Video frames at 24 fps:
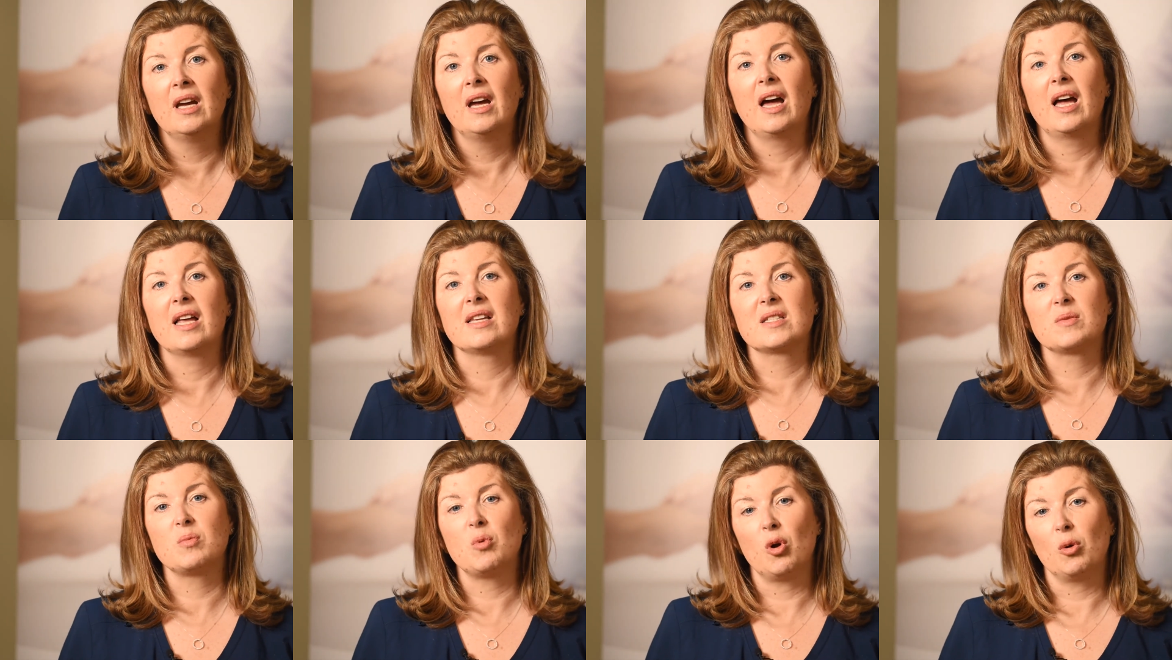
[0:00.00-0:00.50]

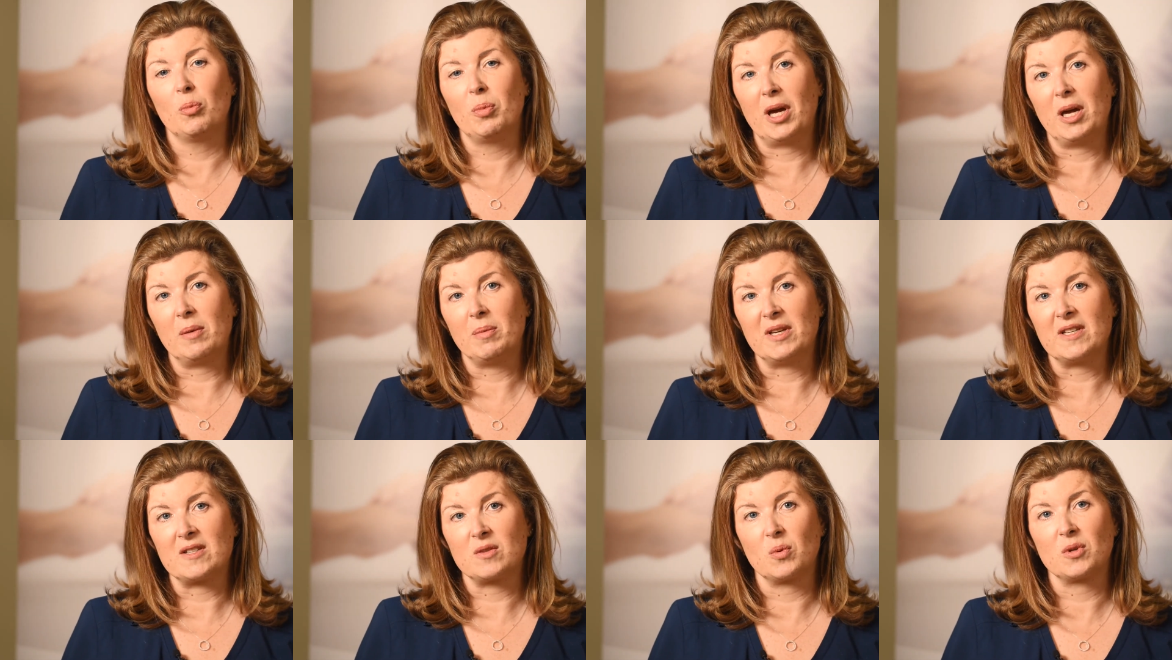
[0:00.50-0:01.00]
and small
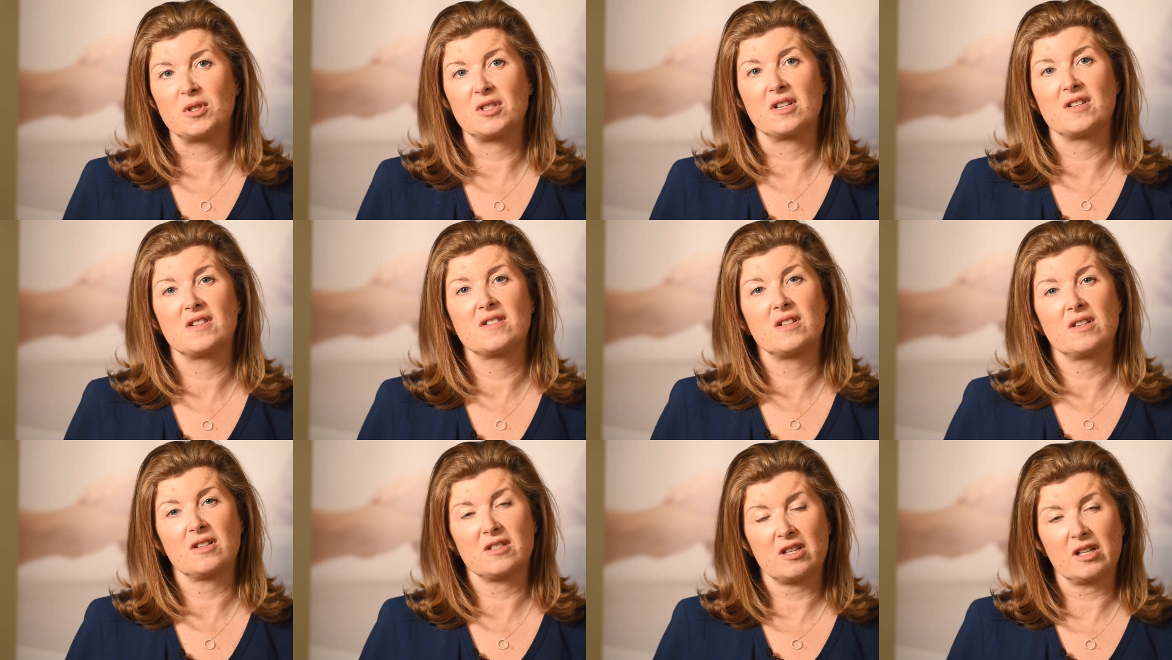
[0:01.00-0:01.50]
babies, which are
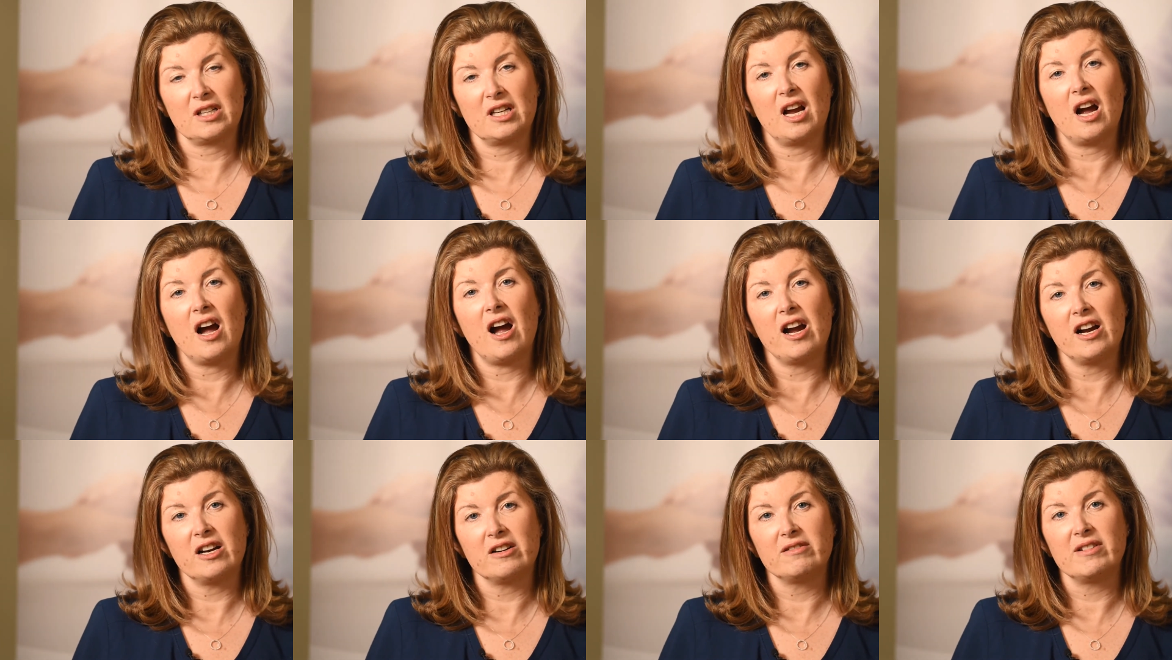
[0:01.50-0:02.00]
certainly a
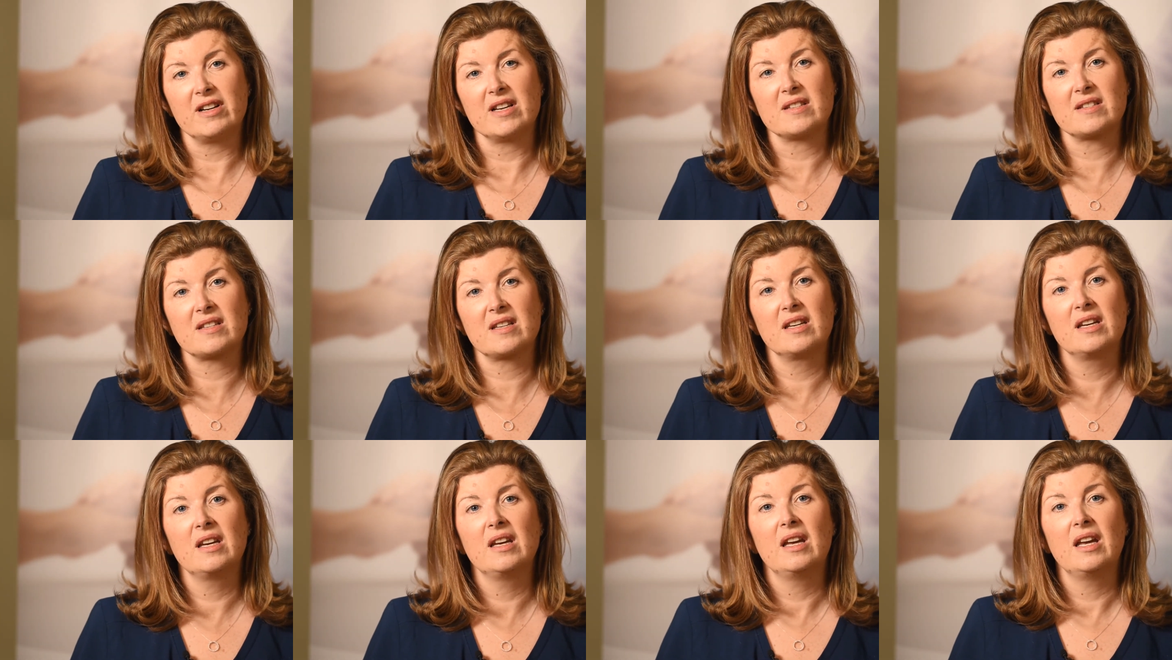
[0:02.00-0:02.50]
higher risk
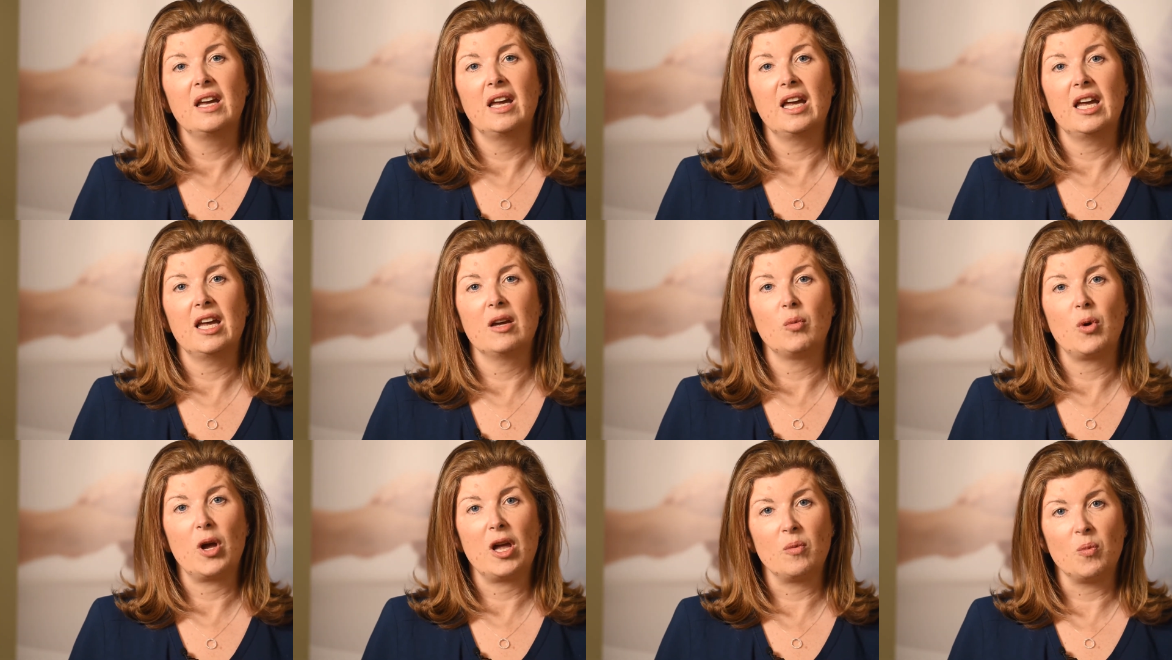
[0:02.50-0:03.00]

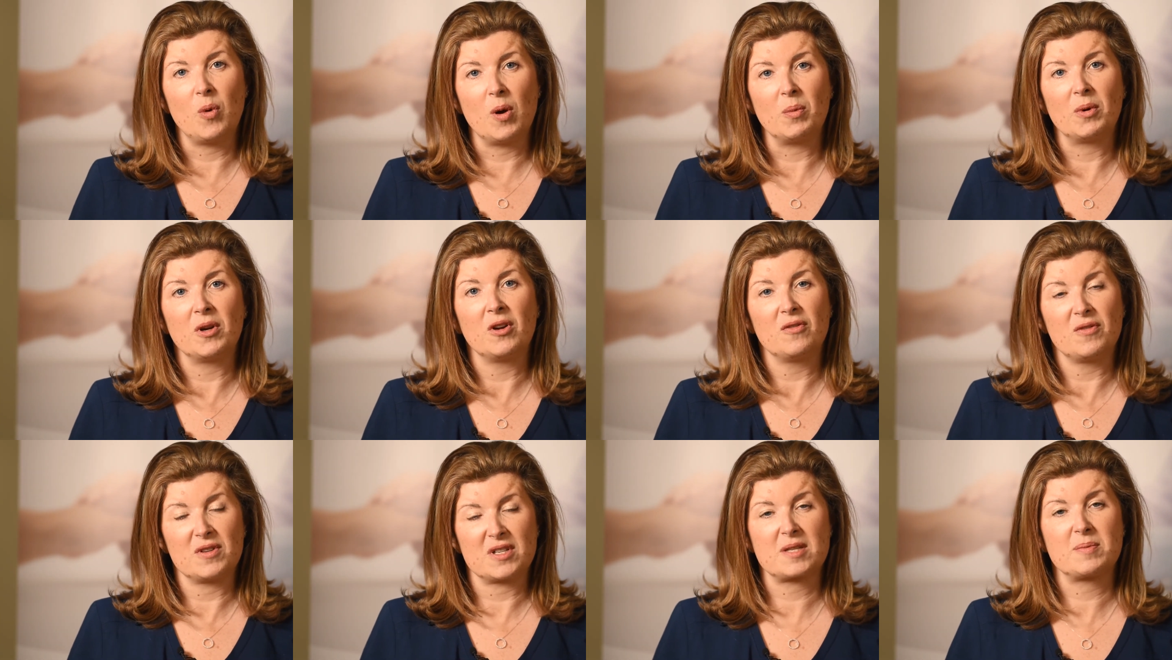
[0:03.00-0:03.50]
in women
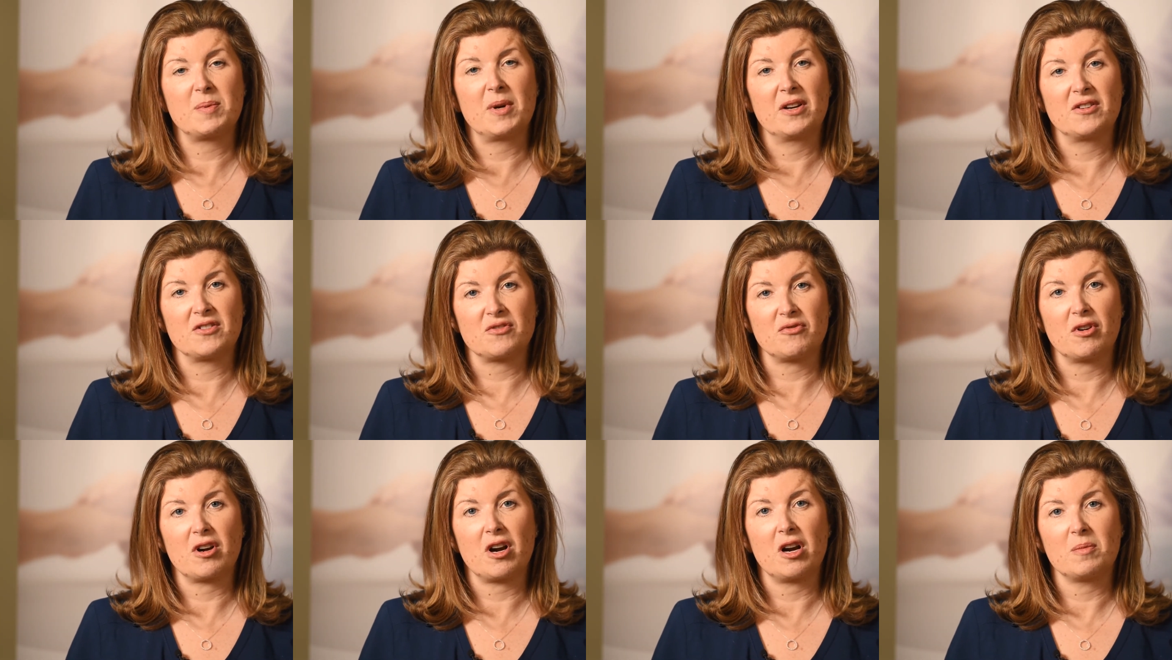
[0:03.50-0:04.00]
who've
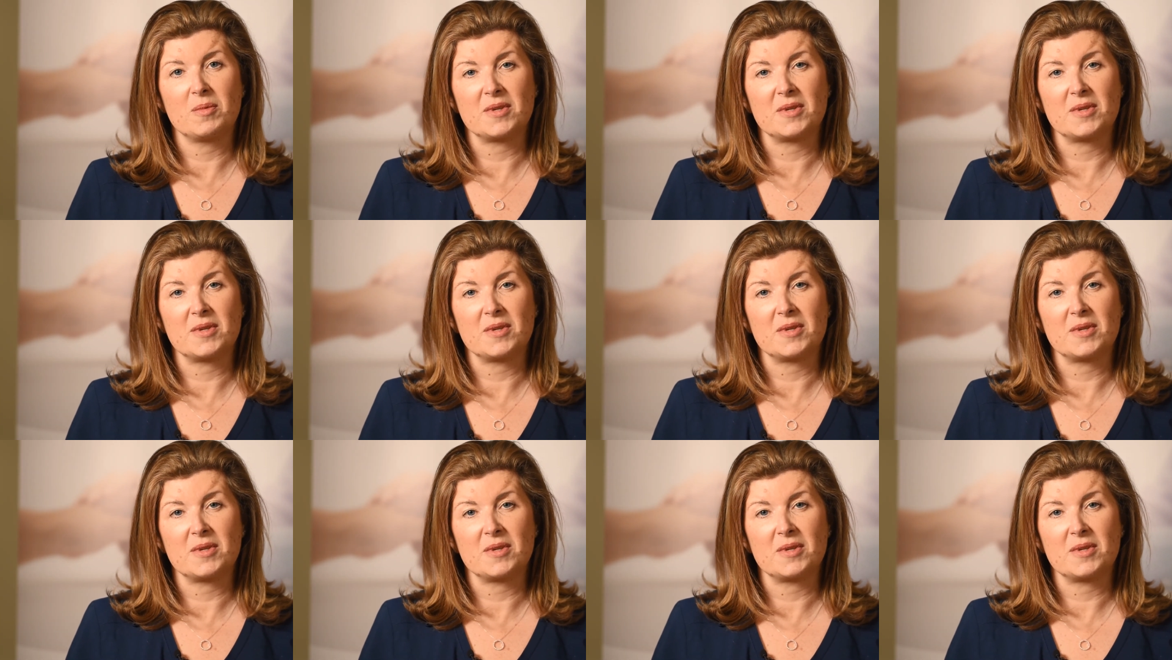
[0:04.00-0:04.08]
experienced recurrent